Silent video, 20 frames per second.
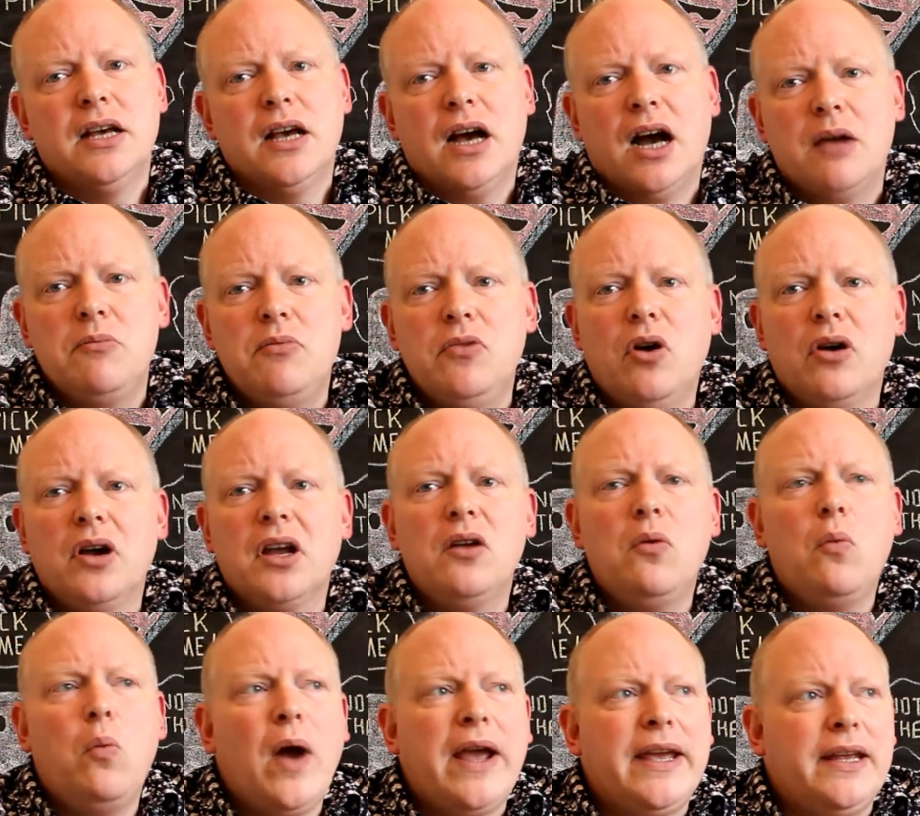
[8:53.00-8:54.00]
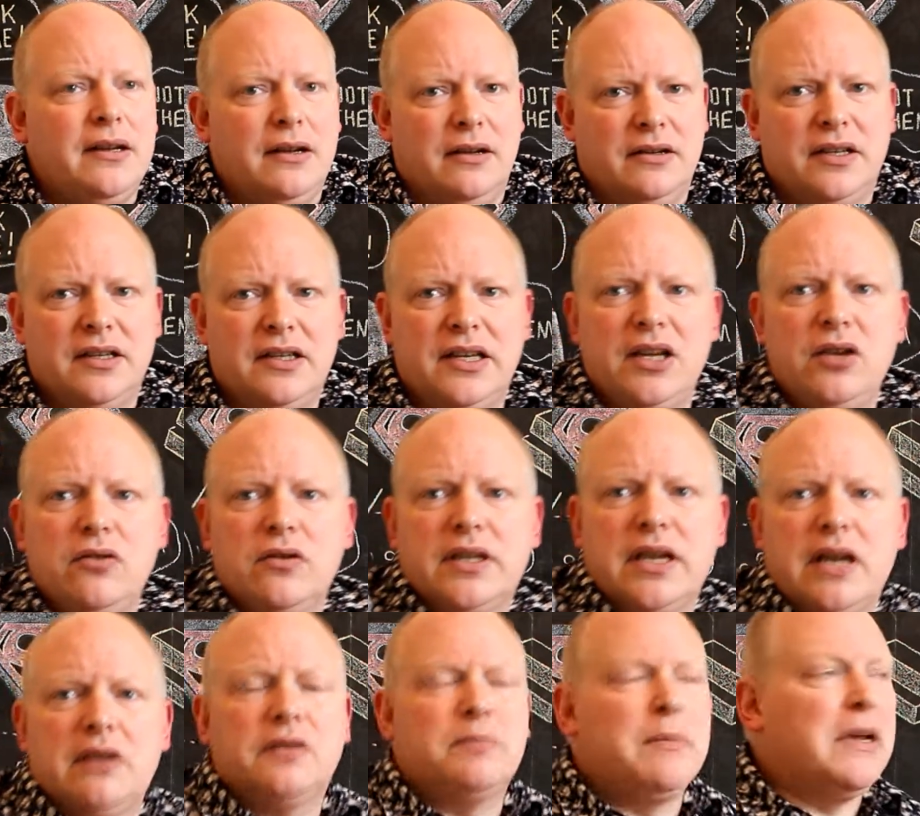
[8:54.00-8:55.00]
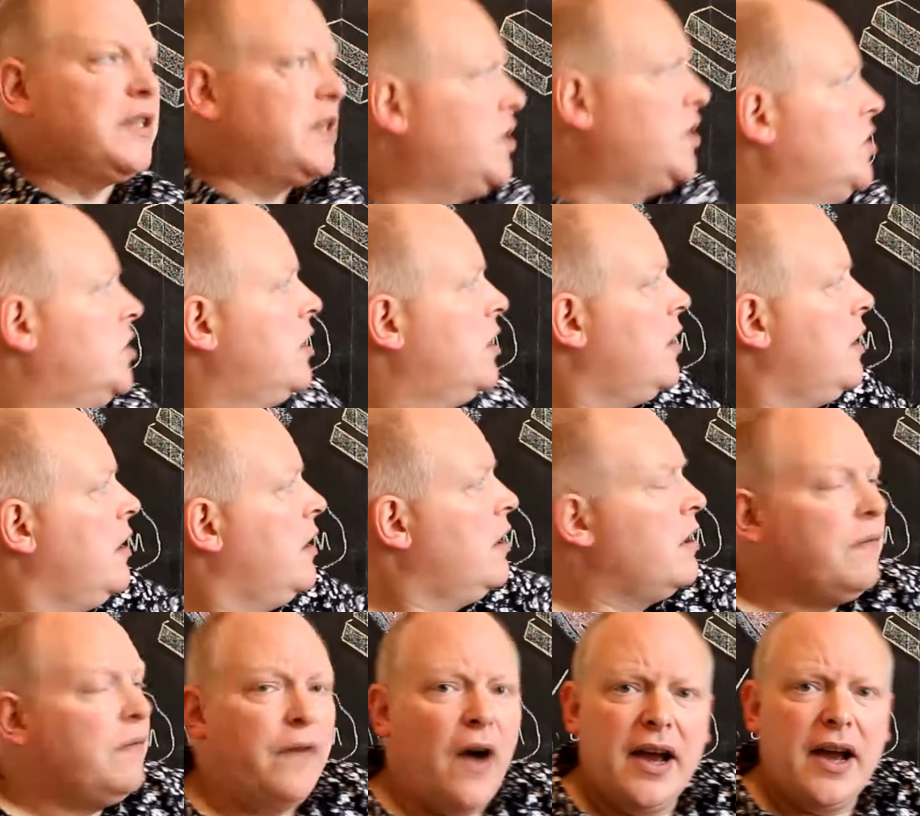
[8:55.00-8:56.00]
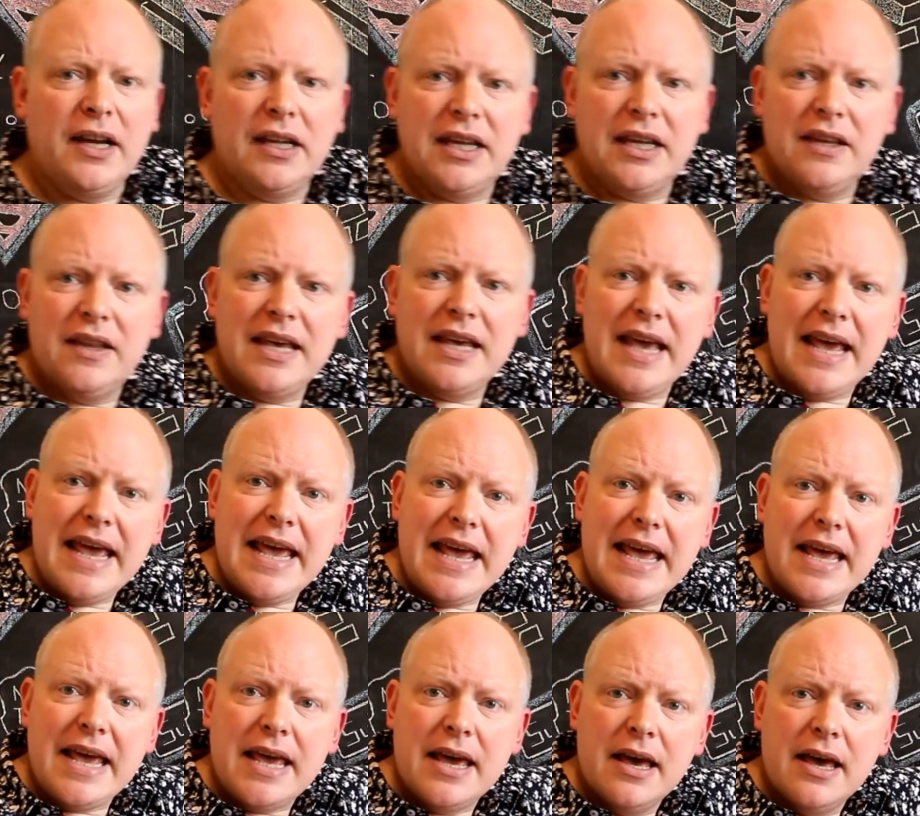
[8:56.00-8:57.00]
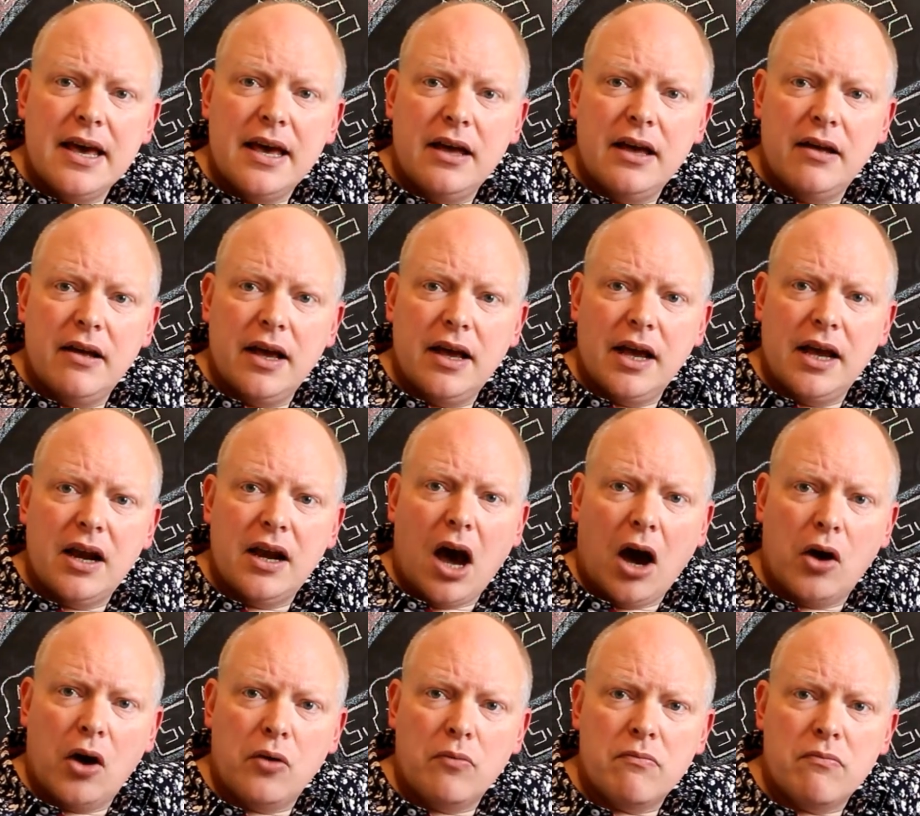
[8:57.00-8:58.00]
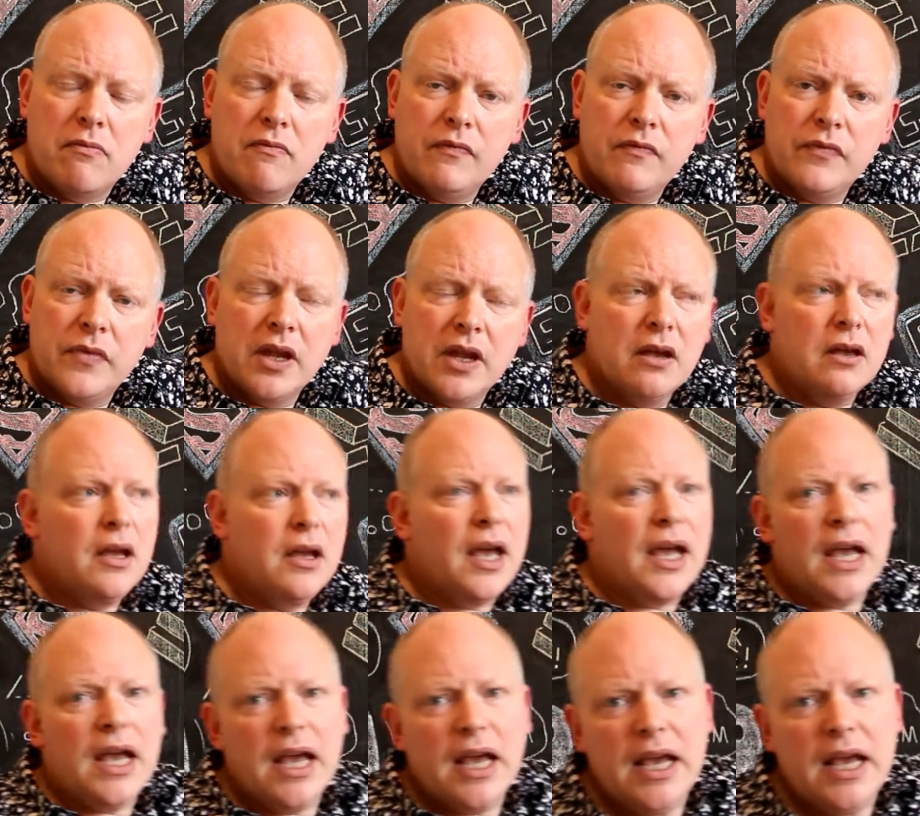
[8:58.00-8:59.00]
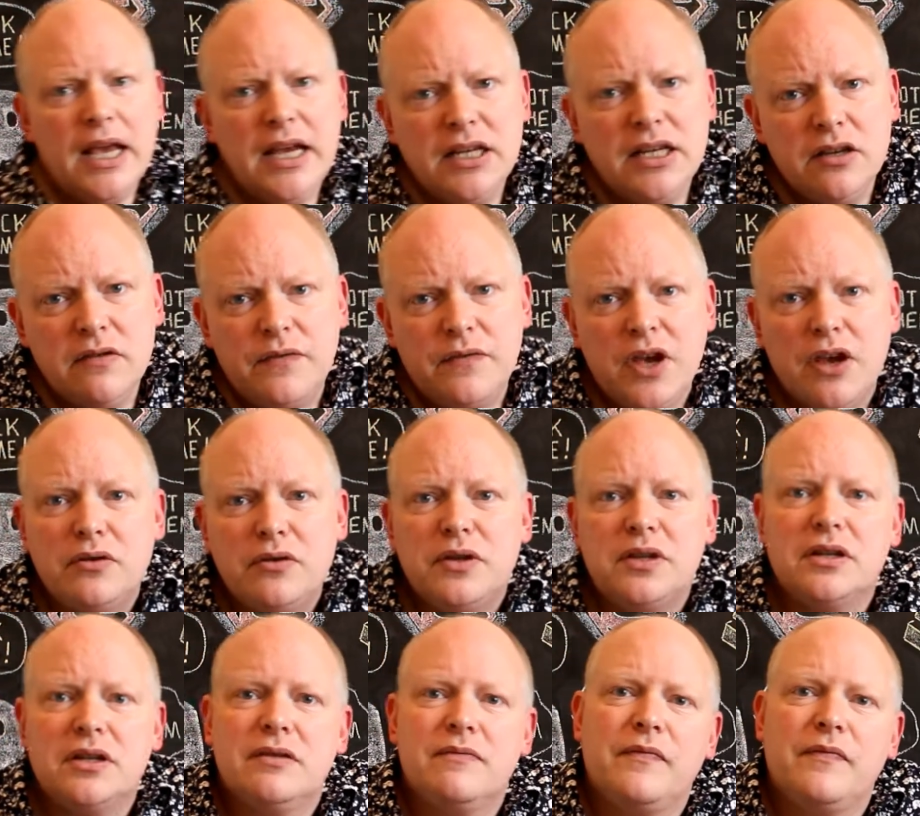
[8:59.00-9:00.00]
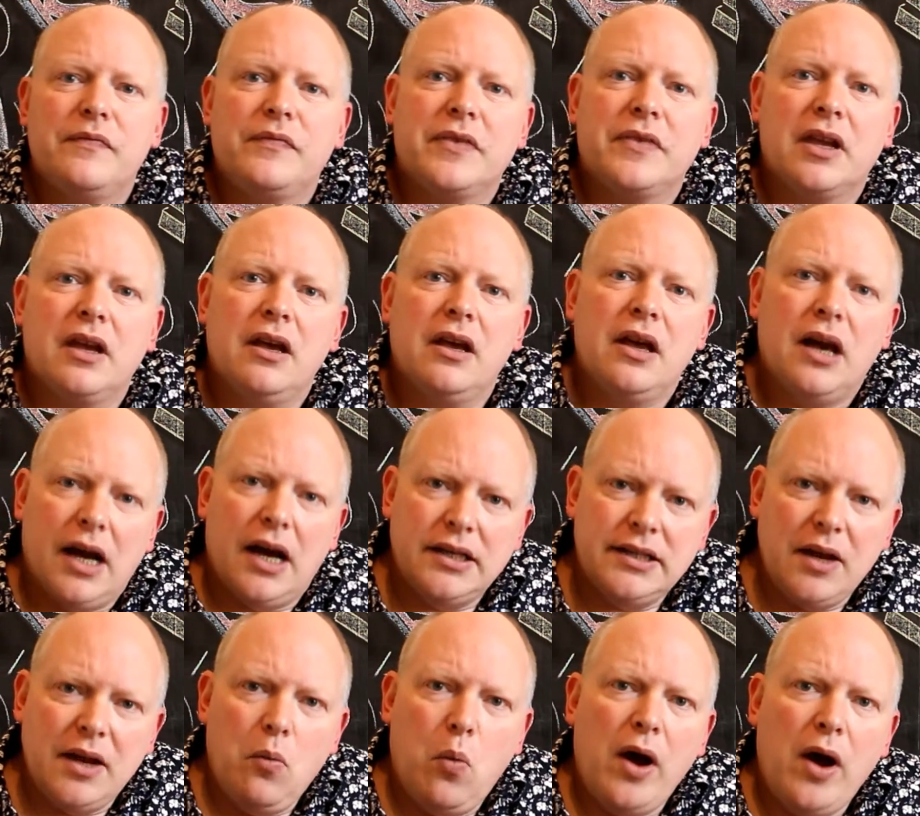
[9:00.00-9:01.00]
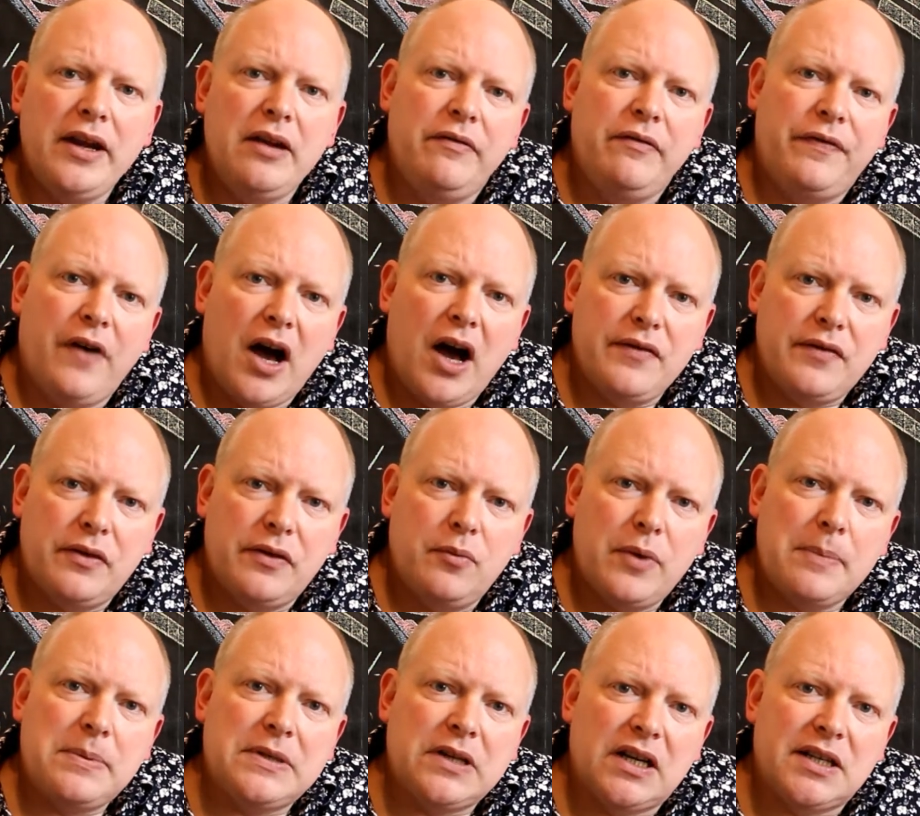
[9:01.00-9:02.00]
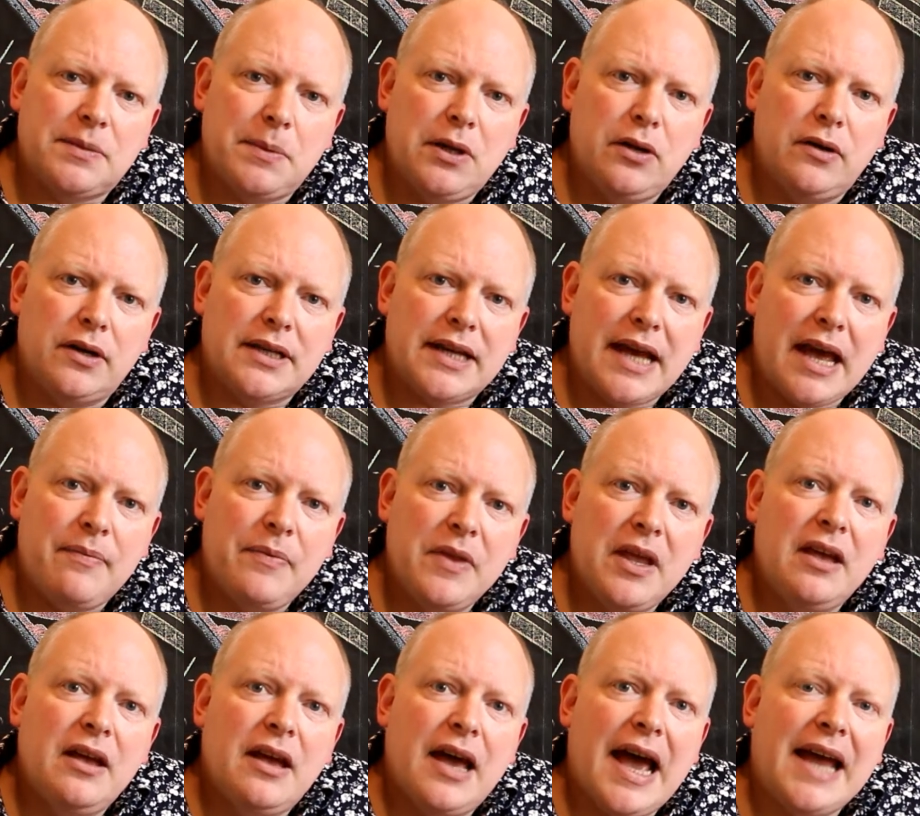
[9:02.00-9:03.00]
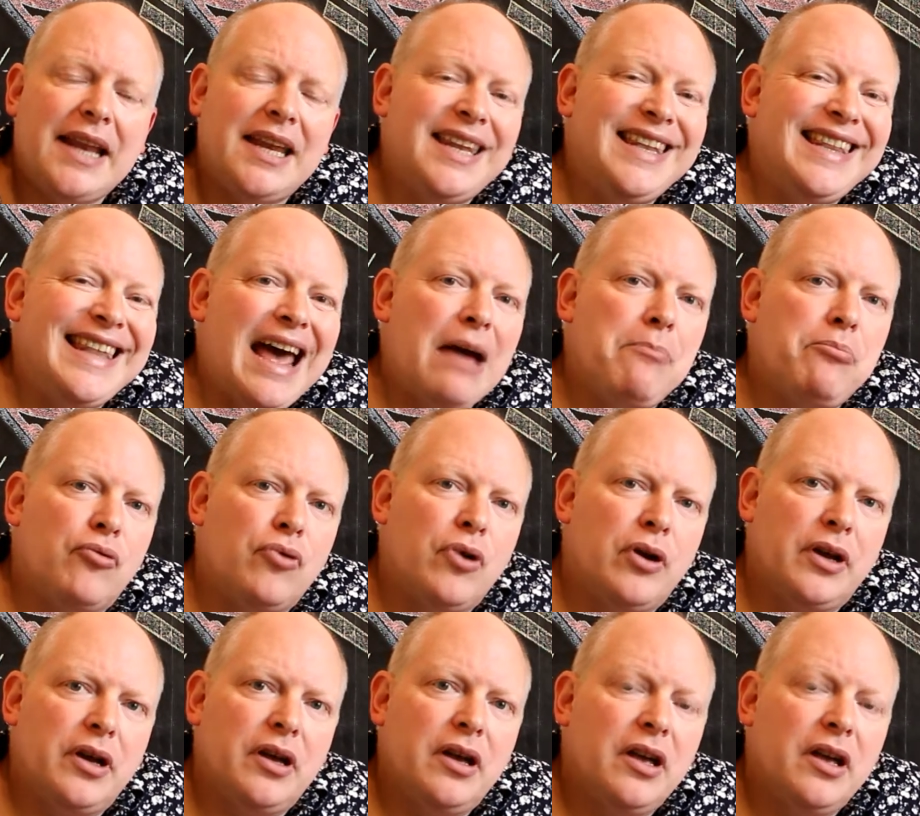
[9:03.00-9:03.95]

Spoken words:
I'm not going to wait to see your sales message. Finally, the E in home. Ease of use. I'd say 1 in 5 of the websites we looked at had elaborate,